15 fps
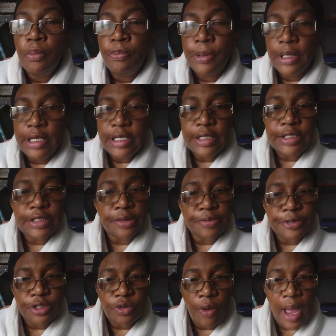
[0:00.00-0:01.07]
Please
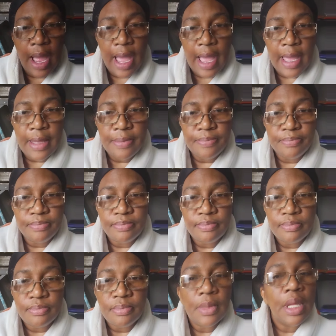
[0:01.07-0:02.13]
subscribe.
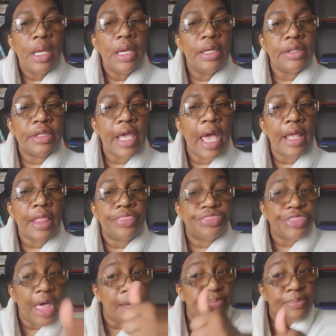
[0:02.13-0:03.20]
Hit that
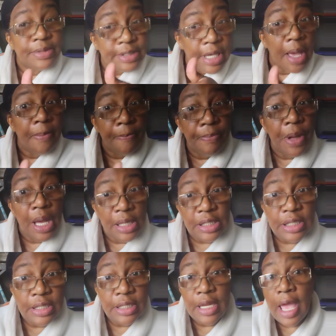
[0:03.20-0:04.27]
thumbs up
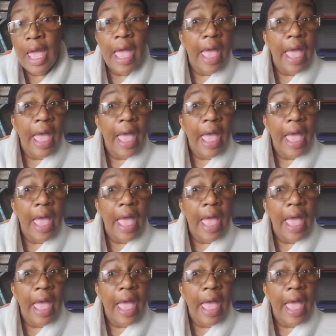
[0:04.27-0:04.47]
button.